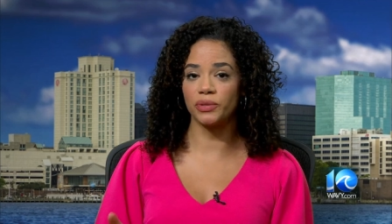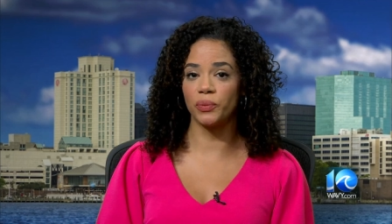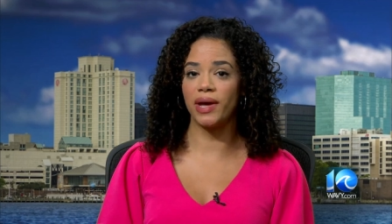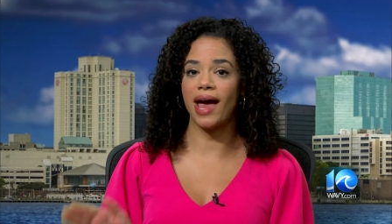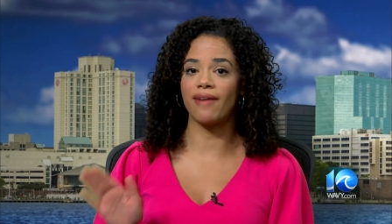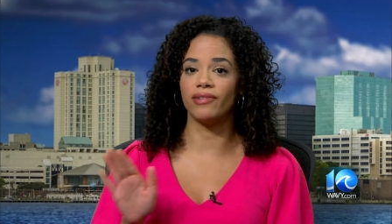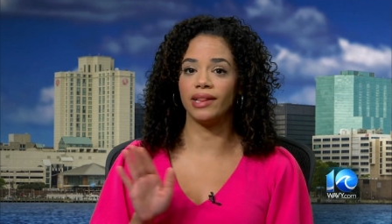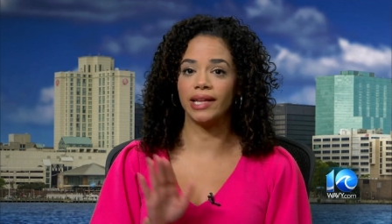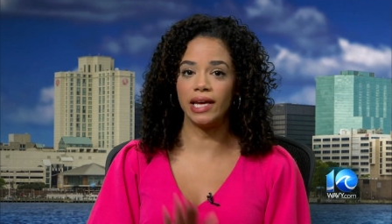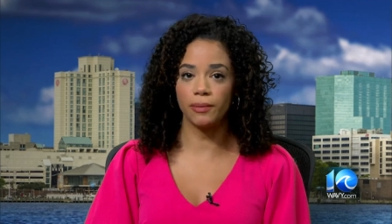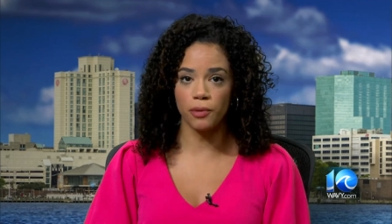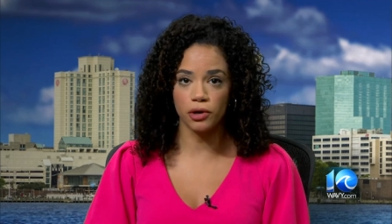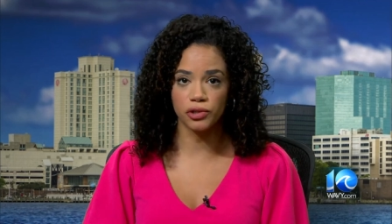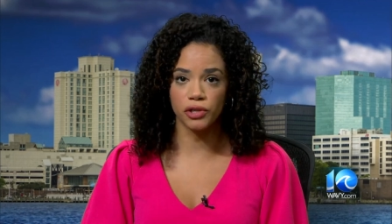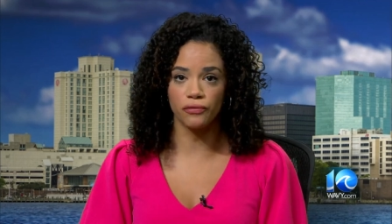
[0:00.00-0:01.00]
we have a
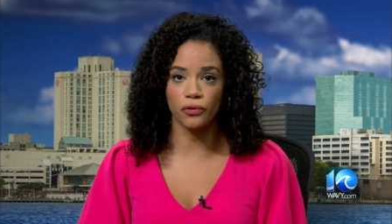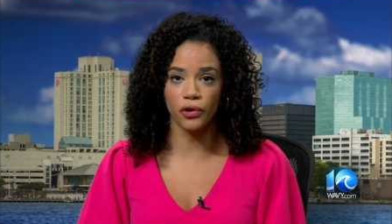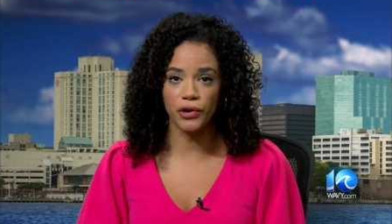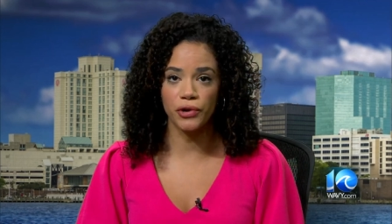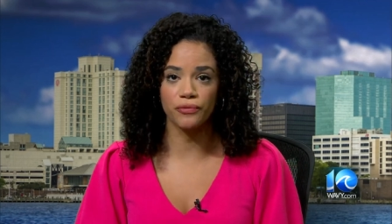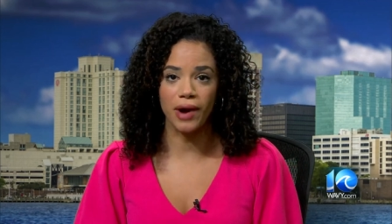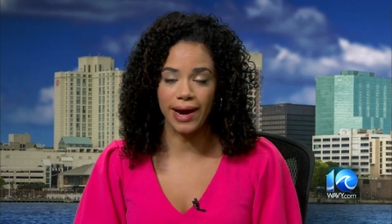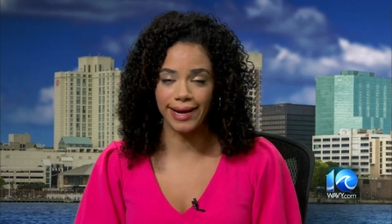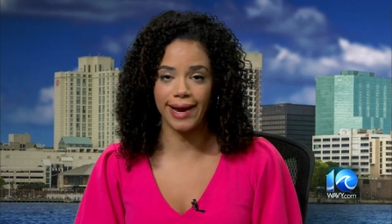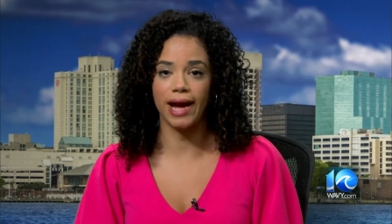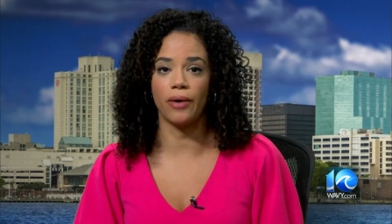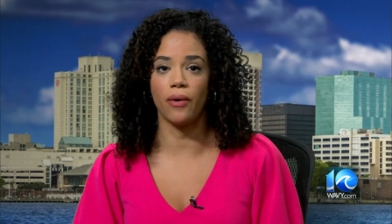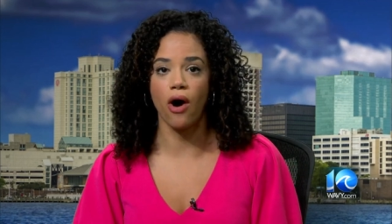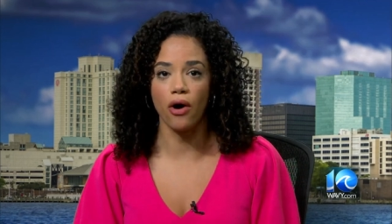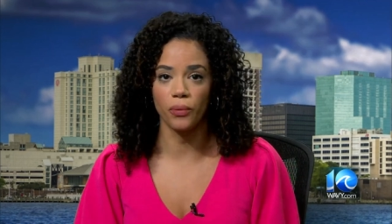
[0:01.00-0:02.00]
link posted for you right
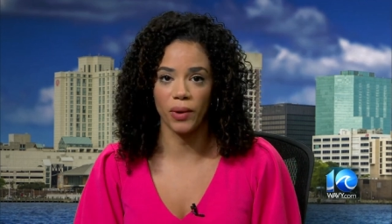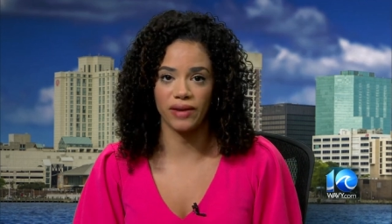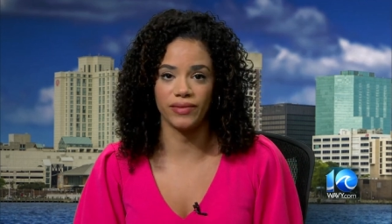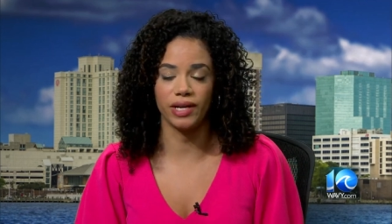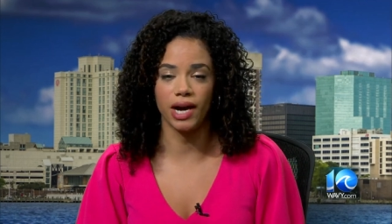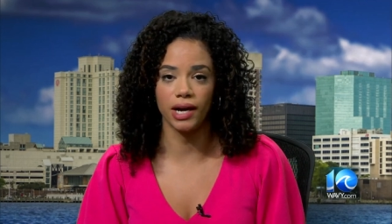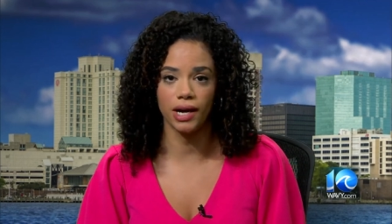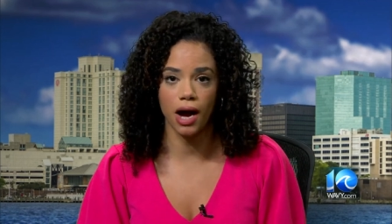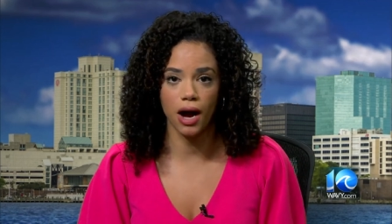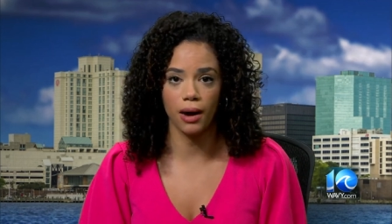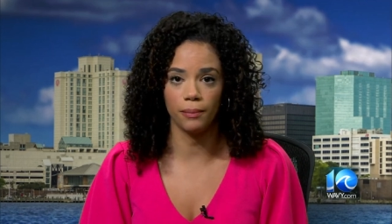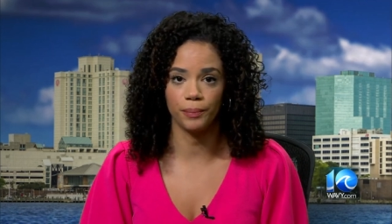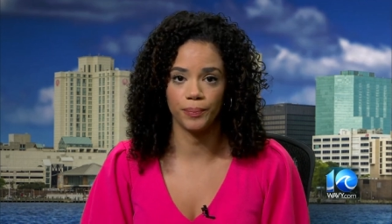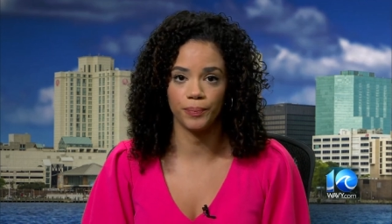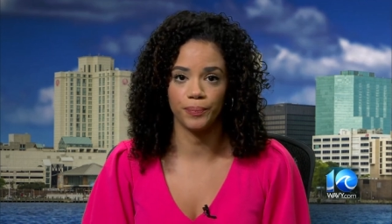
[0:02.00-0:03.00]
now on wavy dot com.